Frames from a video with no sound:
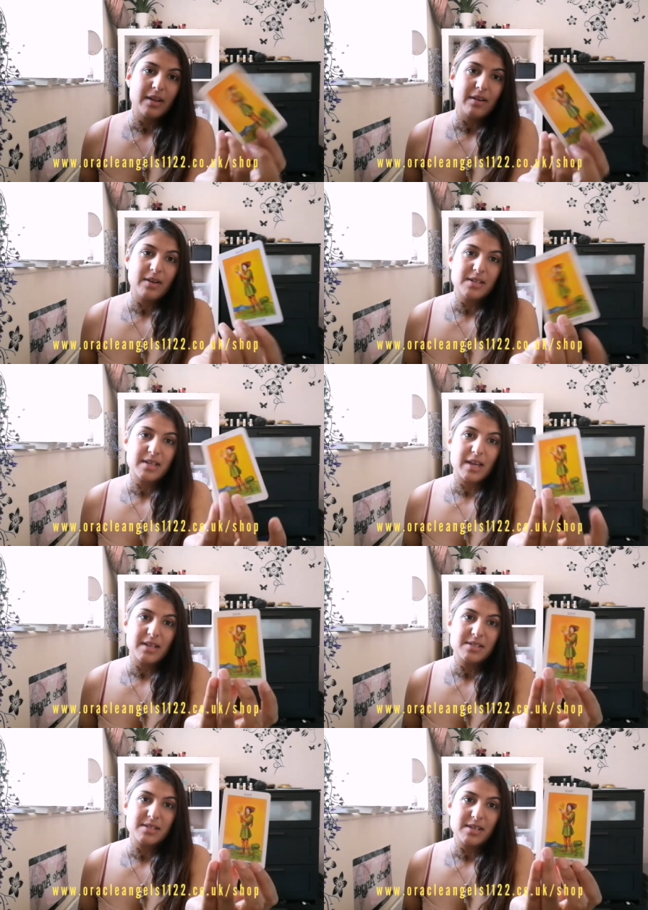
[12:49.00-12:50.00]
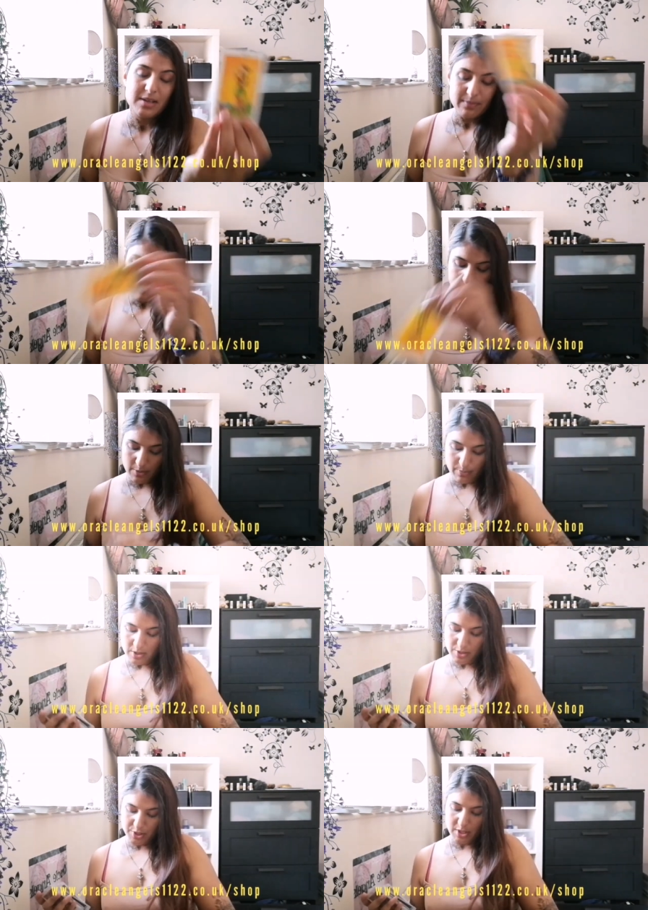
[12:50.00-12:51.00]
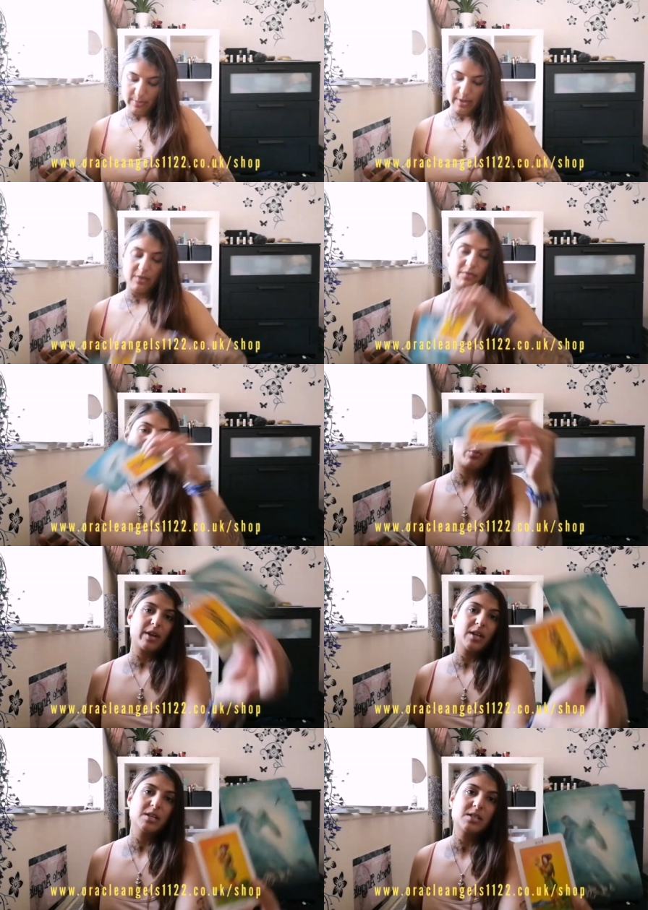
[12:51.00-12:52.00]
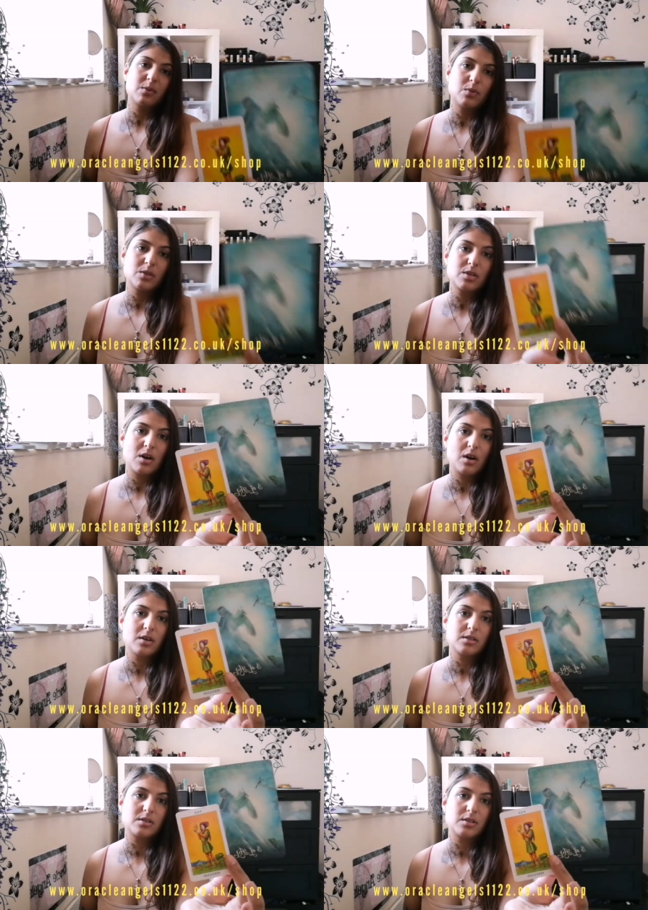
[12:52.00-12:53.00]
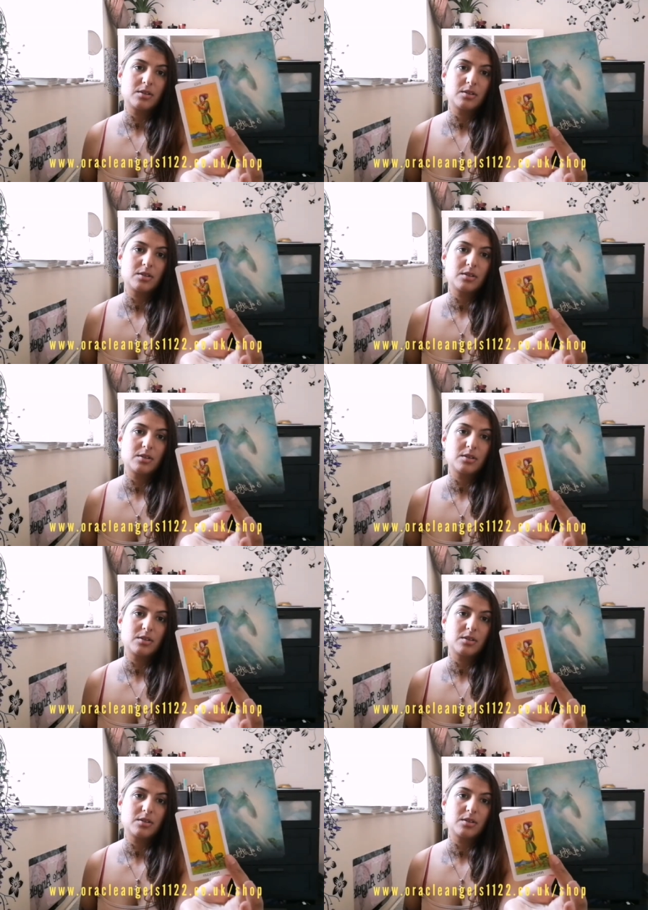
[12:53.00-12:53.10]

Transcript: There it is again, see? An apology coming in for breaking someone's heart.